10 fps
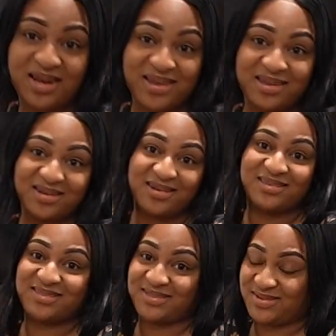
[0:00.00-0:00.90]
liking it.
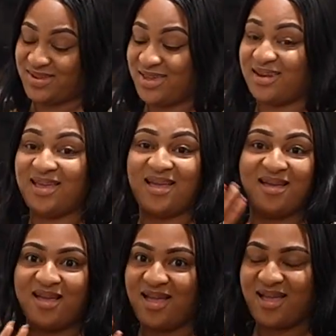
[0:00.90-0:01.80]
Again,
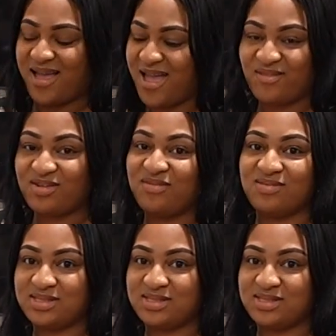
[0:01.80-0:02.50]
I haven't even